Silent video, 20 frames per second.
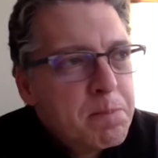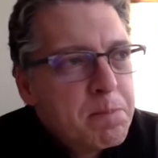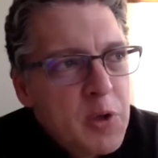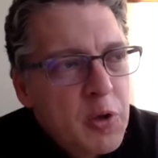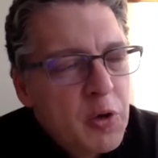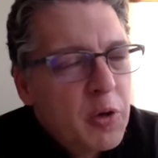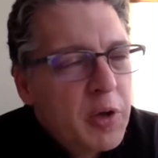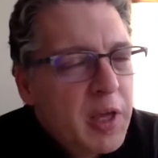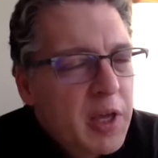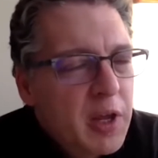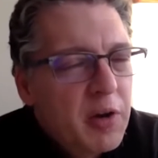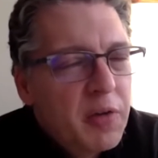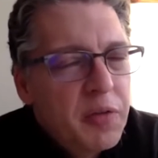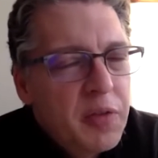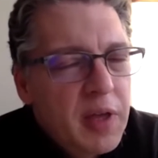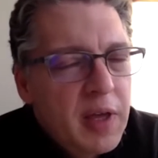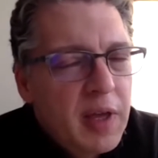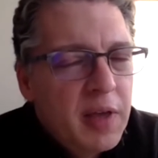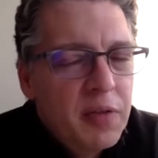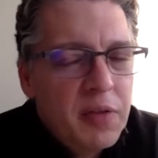you know here in
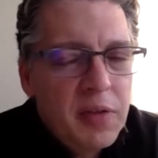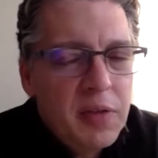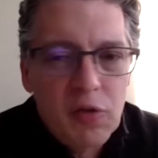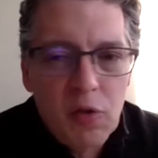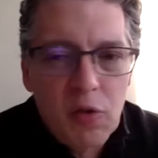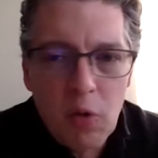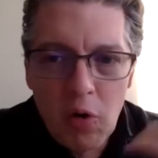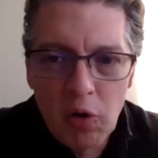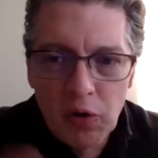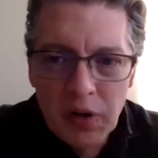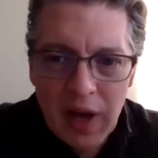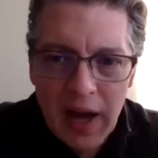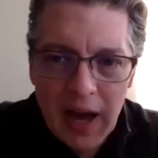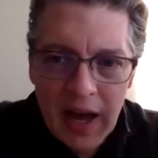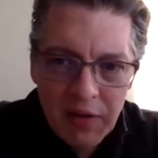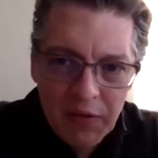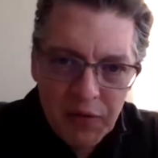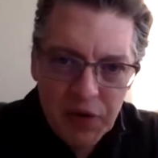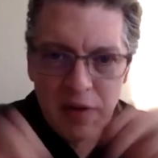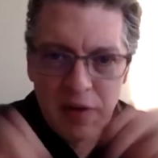the in the so-called
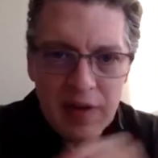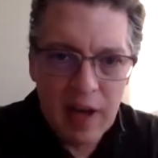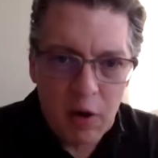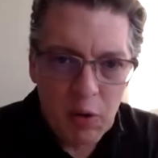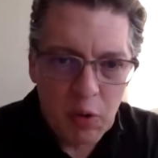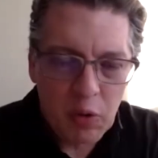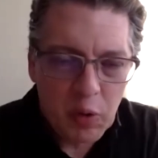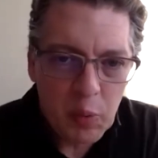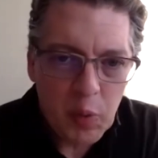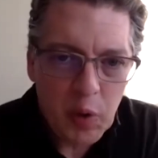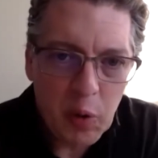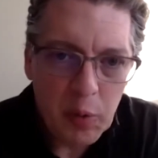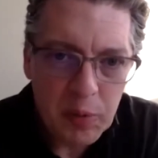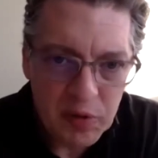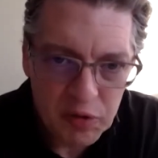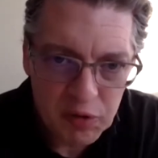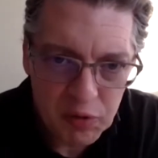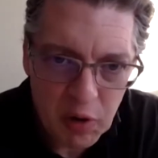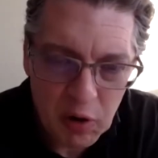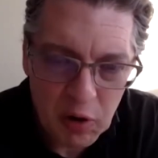ivory tower we
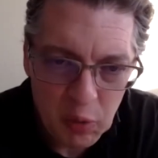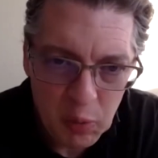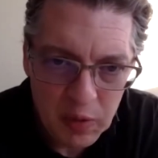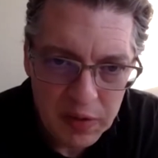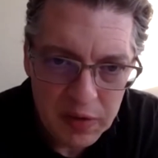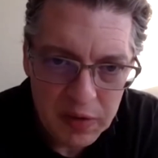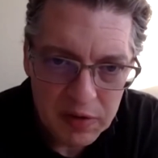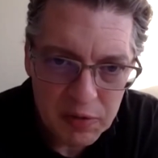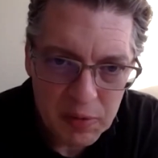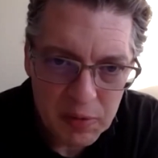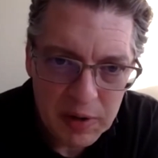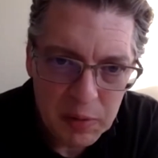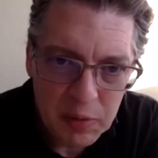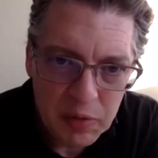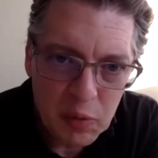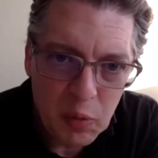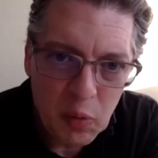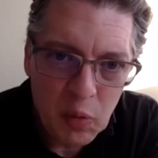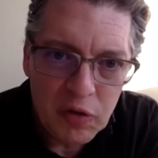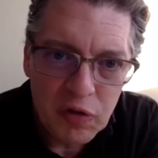always struggle with this right
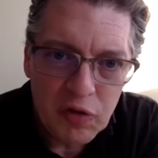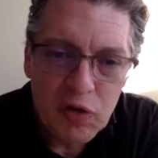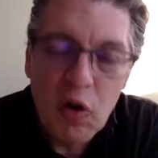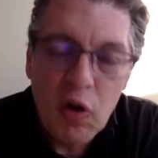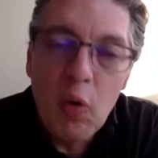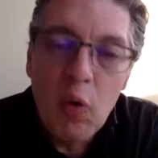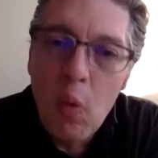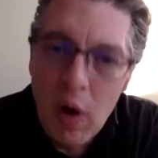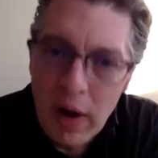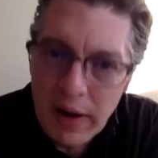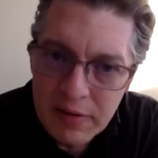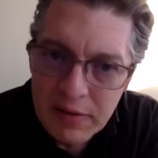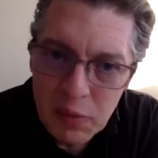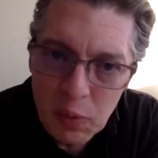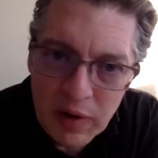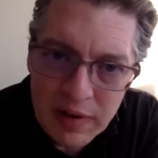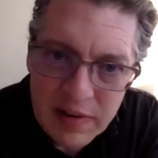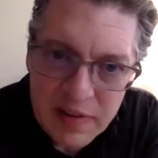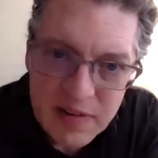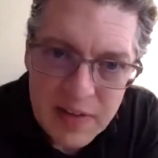so what
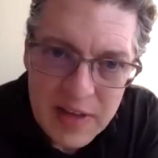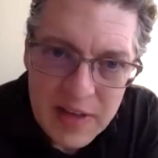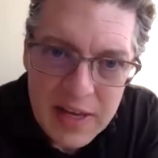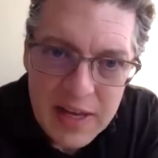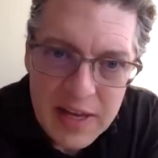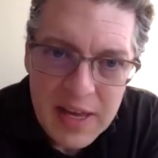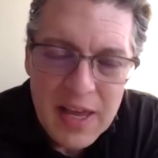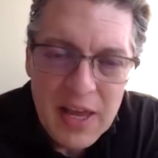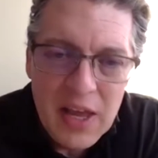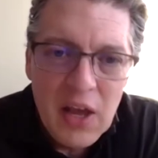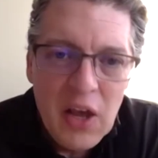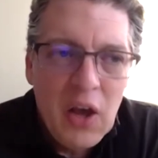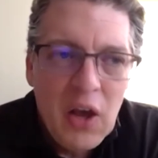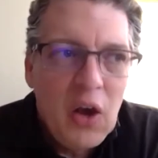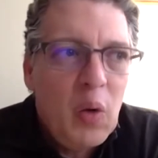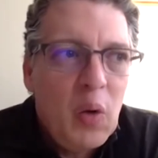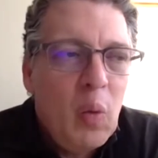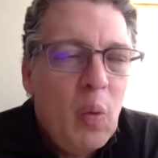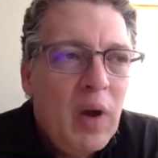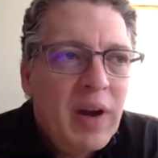what's the
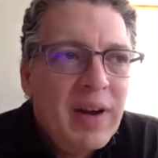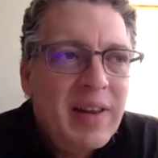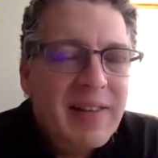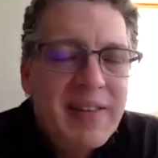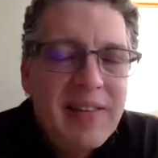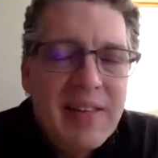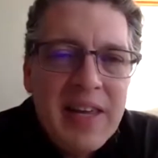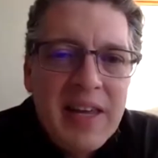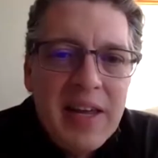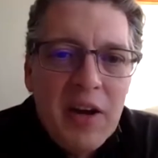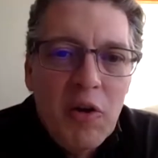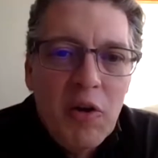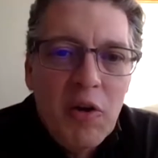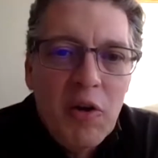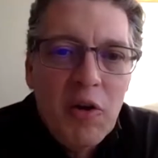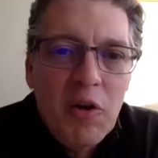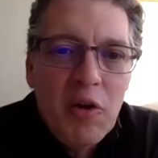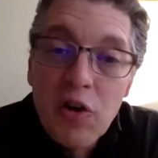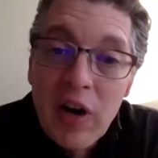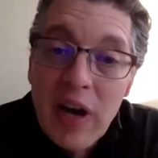what is the
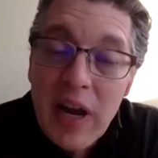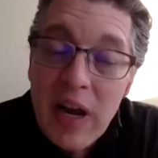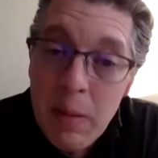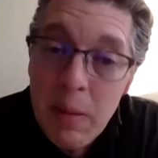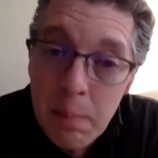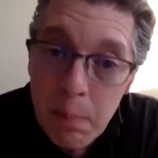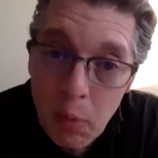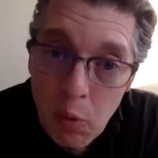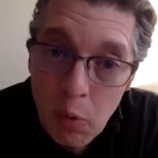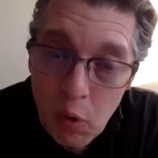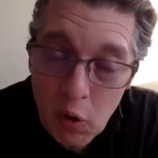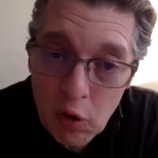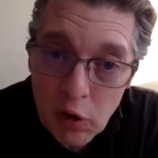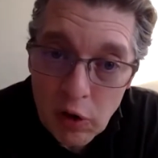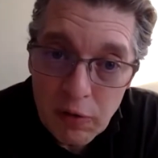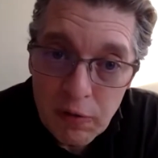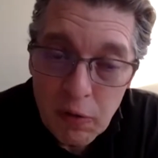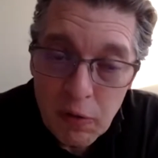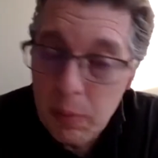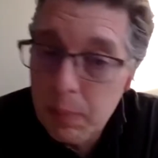greater
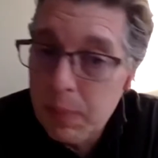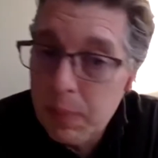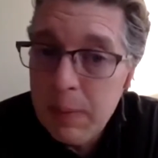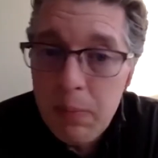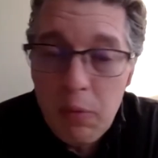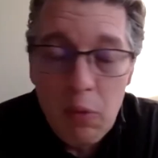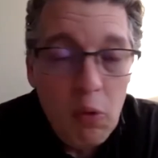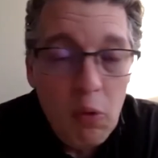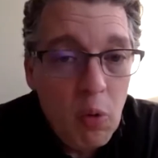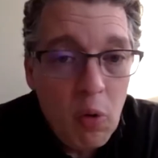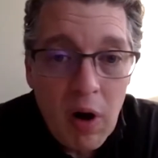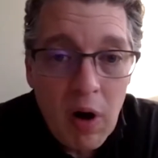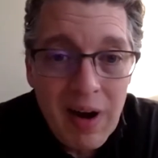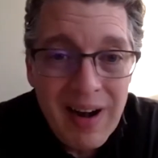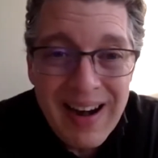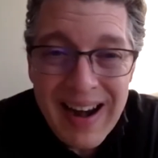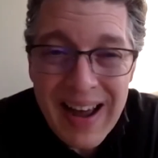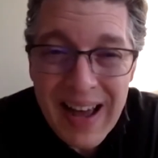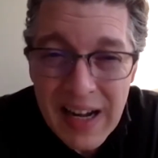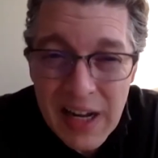import for people who are
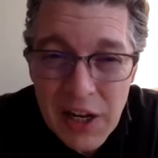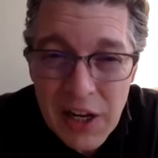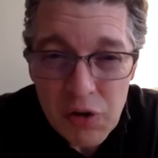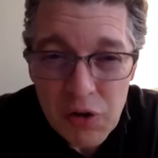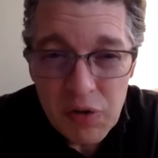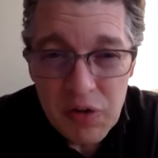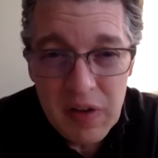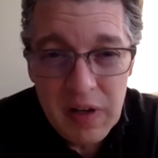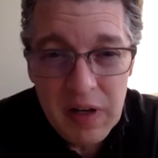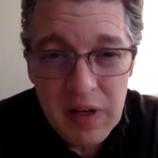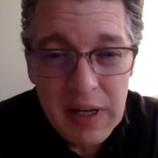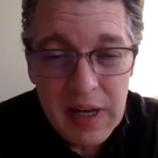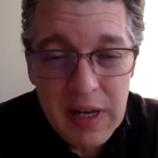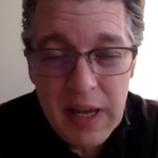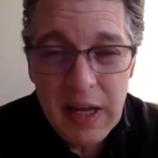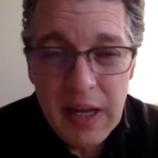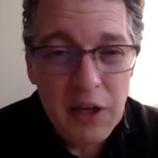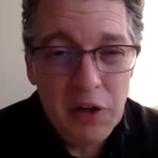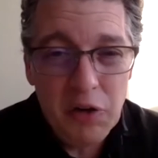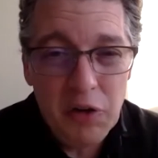not interested in
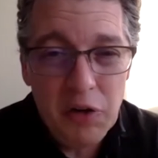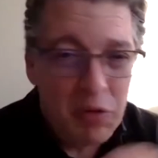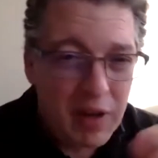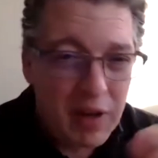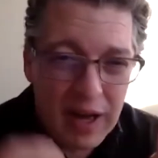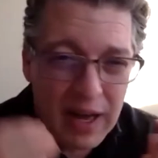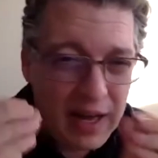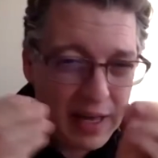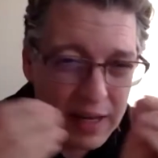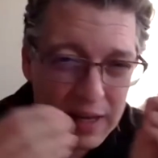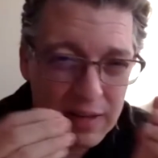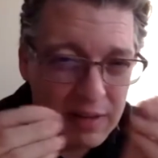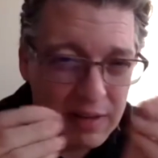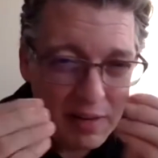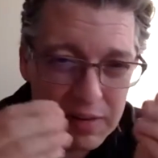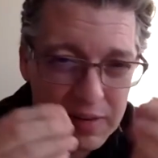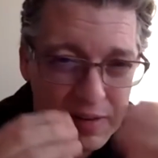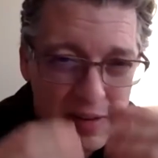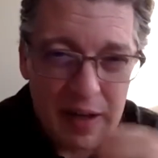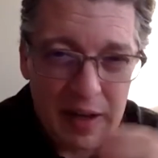getting into the high
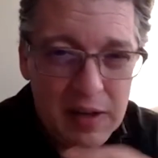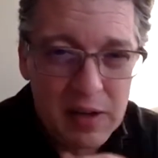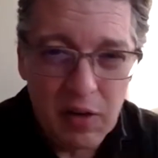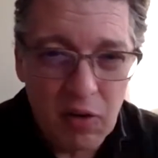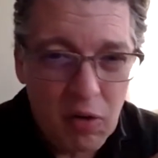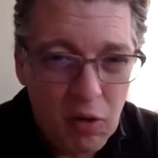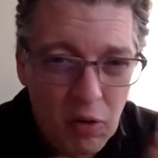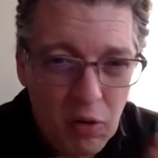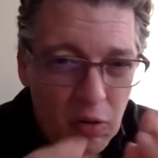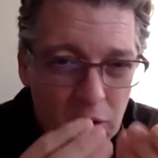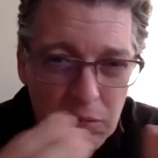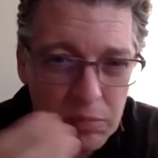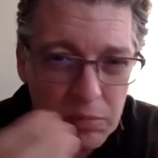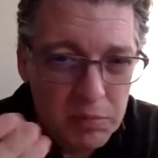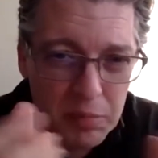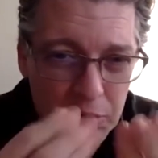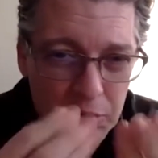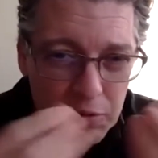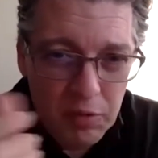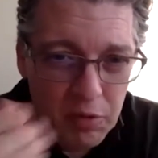technical
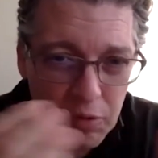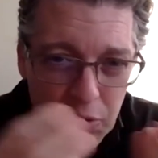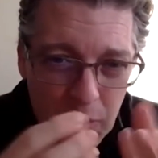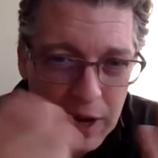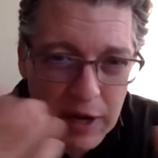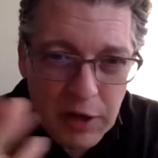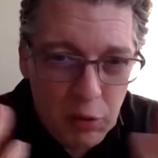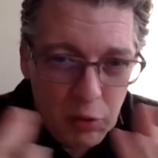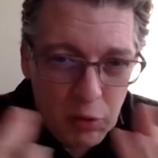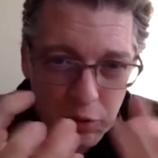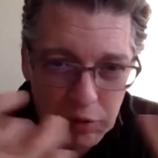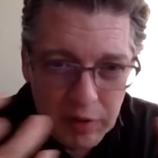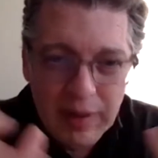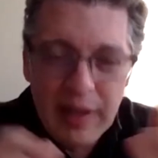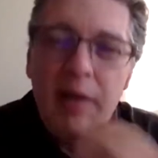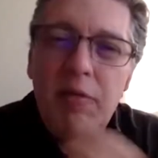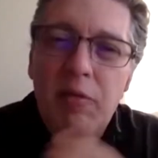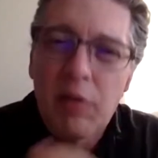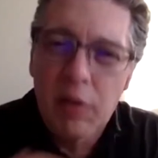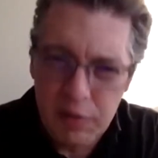granular
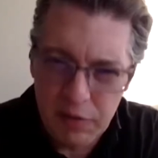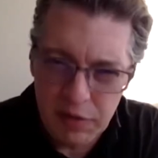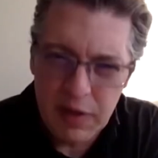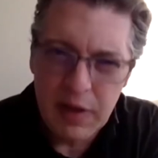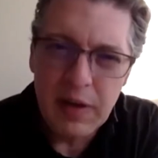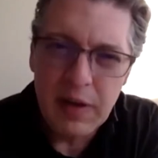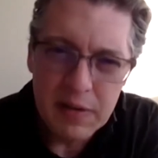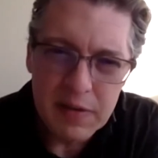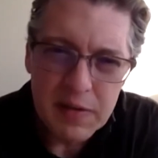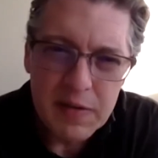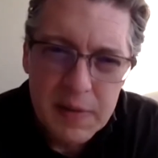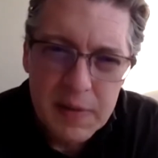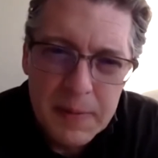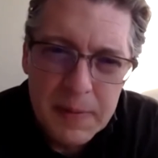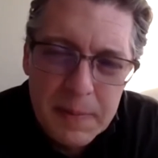level of things